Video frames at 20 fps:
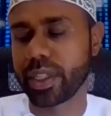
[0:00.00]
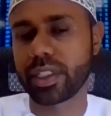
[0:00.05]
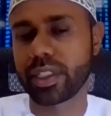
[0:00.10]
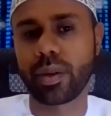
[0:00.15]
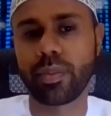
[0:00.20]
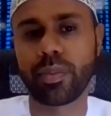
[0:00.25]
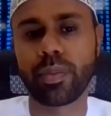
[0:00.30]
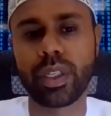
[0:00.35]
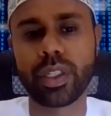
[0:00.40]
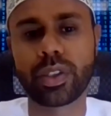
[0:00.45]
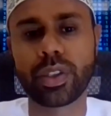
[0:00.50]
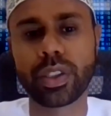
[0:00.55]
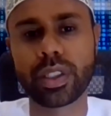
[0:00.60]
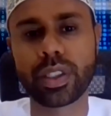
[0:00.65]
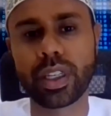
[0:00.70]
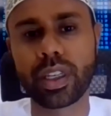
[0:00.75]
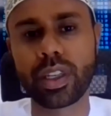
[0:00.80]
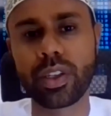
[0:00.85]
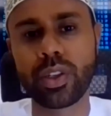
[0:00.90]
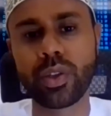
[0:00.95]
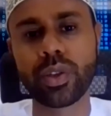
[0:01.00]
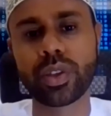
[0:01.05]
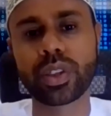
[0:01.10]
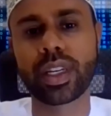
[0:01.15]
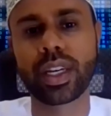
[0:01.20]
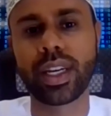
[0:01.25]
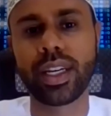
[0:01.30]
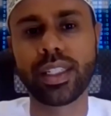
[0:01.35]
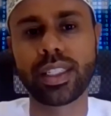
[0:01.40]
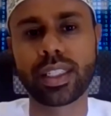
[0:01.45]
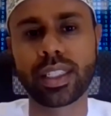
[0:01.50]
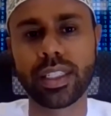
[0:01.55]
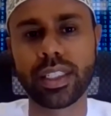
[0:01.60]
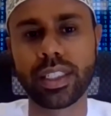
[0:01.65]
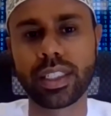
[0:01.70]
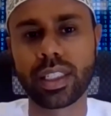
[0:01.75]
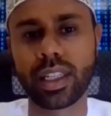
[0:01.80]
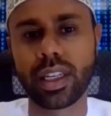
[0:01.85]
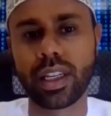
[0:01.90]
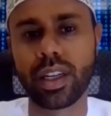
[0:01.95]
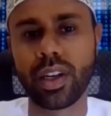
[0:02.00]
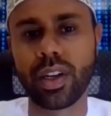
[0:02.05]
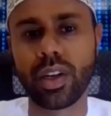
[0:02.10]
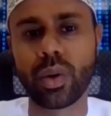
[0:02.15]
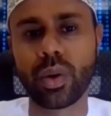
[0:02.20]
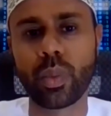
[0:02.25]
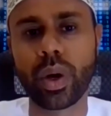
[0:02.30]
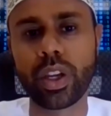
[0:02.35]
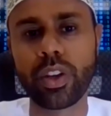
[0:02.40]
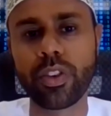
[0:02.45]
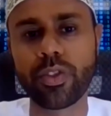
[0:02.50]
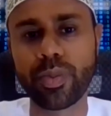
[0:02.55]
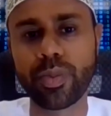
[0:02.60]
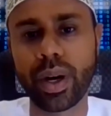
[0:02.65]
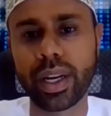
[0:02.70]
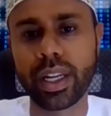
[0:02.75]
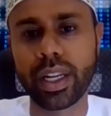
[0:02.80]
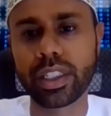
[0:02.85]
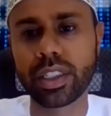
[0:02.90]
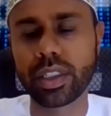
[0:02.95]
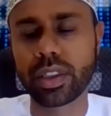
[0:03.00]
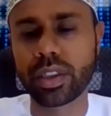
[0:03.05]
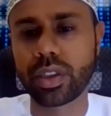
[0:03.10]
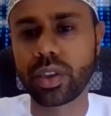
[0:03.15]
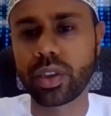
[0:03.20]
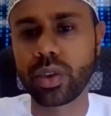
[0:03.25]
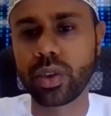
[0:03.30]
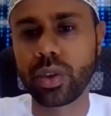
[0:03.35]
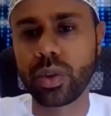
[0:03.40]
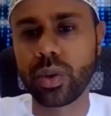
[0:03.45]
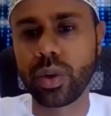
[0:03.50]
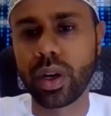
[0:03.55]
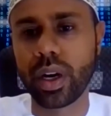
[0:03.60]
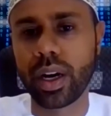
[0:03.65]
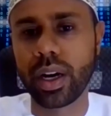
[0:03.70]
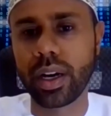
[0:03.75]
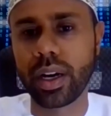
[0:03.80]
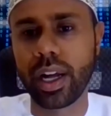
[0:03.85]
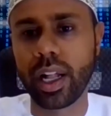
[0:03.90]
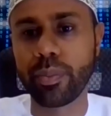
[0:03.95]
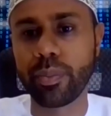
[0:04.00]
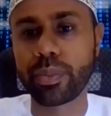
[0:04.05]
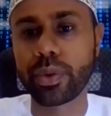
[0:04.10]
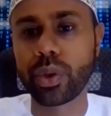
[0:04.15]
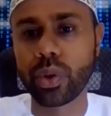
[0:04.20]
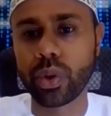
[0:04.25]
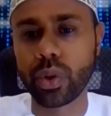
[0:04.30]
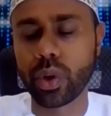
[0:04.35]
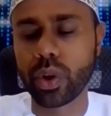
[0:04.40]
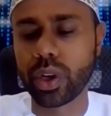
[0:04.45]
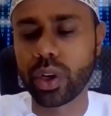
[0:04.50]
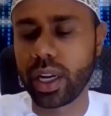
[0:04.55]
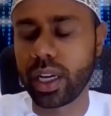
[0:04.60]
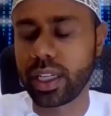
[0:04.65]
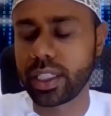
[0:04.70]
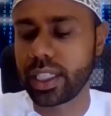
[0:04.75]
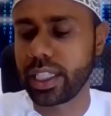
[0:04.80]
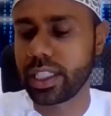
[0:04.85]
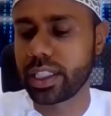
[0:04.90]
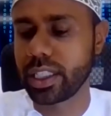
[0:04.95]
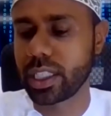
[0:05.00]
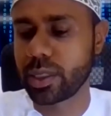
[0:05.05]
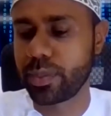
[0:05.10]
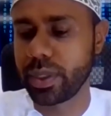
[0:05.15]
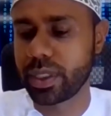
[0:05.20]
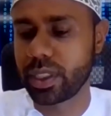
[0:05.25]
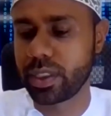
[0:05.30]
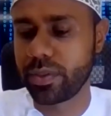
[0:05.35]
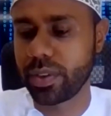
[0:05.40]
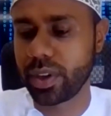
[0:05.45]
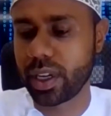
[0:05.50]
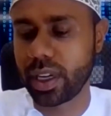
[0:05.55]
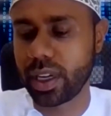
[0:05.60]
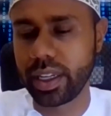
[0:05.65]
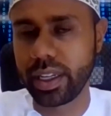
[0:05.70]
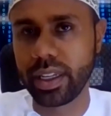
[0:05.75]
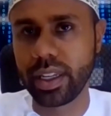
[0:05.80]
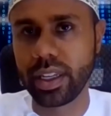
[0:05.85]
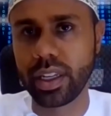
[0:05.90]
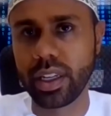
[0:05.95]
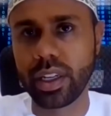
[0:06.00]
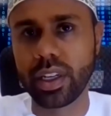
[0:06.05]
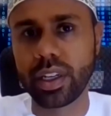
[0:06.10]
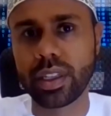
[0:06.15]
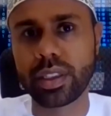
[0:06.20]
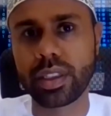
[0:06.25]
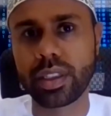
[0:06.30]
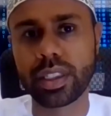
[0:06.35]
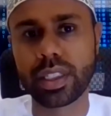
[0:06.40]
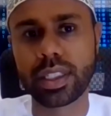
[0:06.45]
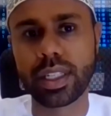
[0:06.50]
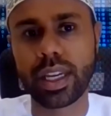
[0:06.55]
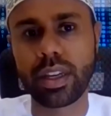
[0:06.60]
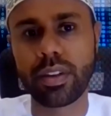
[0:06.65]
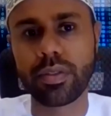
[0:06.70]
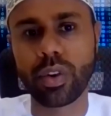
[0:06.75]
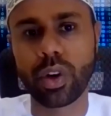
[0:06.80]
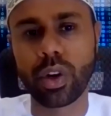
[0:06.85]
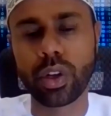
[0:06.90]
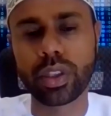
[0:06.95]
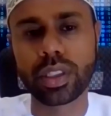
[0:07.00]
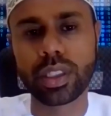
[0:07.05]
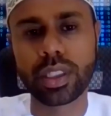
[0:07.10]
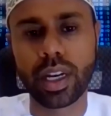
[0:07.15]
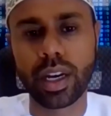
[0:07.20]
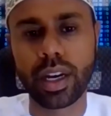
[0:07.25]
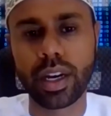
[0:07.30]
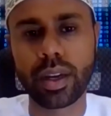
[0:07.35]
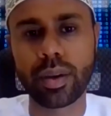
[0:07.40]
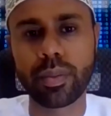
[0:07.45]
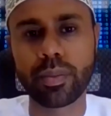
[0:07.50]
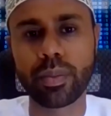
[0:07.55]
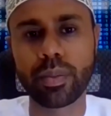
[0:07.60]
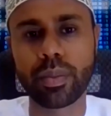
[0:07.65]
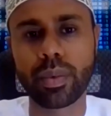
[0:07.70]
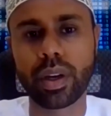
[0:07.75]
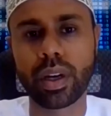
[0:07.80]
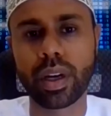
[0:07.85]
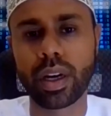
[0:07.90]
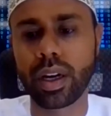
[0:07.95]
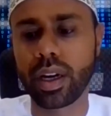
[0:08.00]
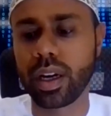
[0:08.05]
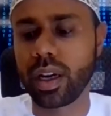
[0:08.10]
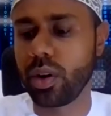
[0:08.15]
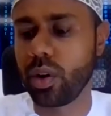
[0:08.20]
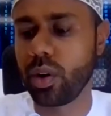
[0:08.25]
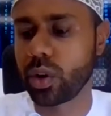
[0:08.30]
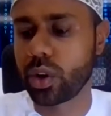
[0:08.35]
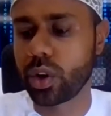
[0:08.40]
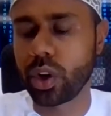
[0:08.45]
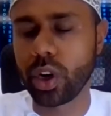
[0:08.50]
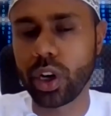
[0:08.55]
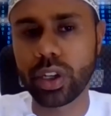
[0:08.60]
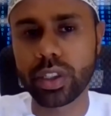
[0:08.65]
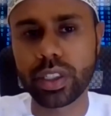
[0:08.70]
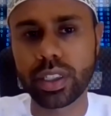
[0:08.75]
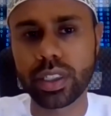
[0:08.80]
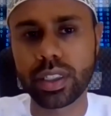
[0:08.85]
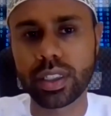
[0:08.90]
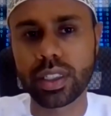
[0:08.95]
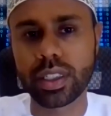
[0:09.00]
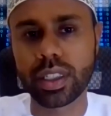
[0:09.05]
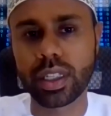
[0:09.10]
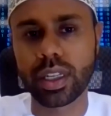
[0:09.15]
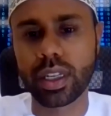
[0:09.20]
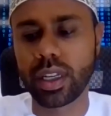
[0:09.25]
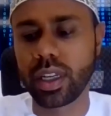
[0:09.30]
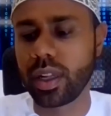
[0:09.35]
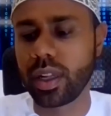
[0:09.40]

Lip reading: some interesting use cases where you've managed to help your organization specifically to save on time, on cost,